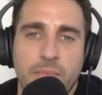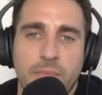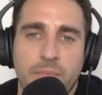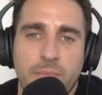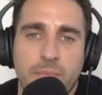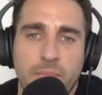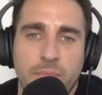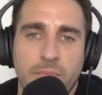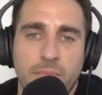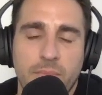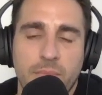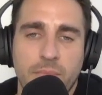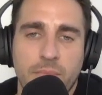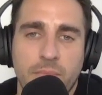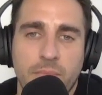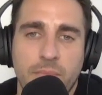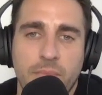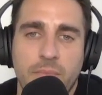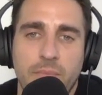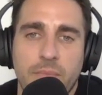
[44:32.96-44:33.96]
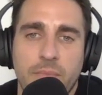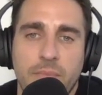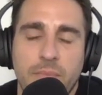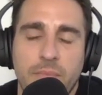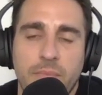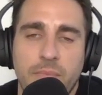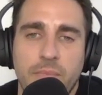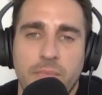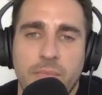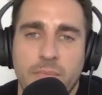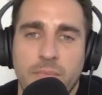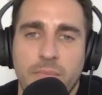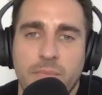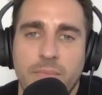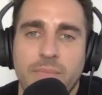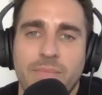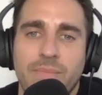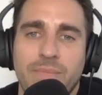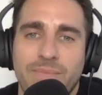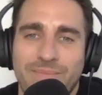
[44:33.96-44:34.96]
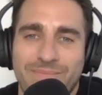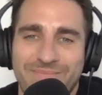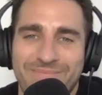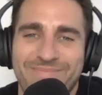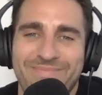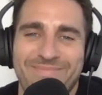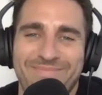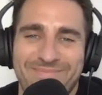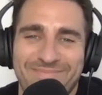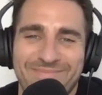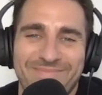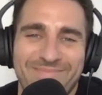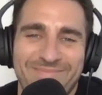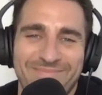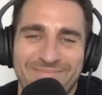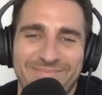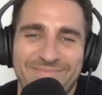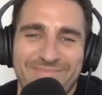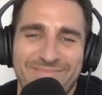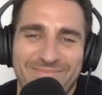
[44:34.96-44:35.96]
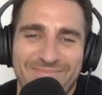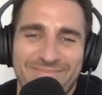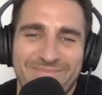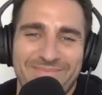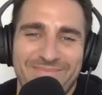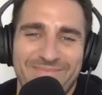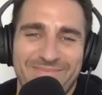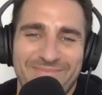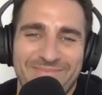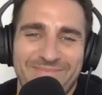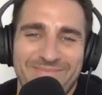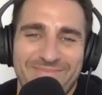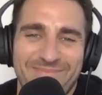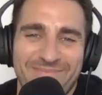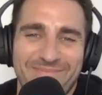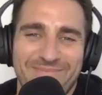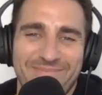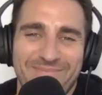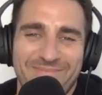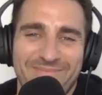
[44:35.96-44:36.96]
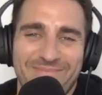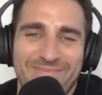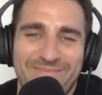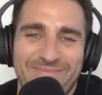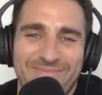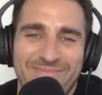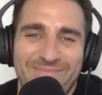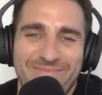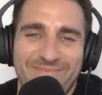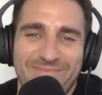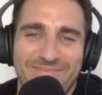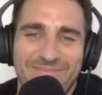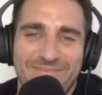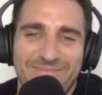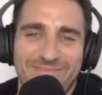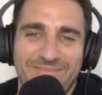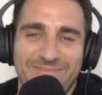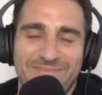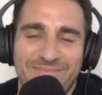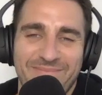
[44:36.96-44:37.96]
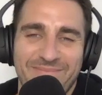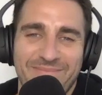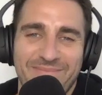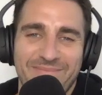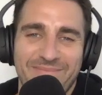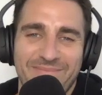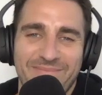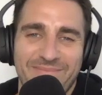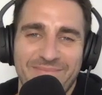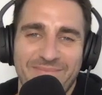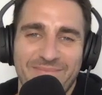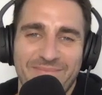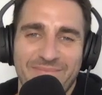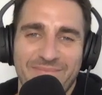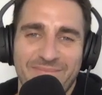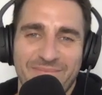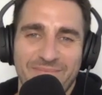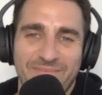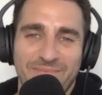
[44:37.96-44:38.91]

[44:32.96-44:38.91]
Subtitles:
The person shown says nothing.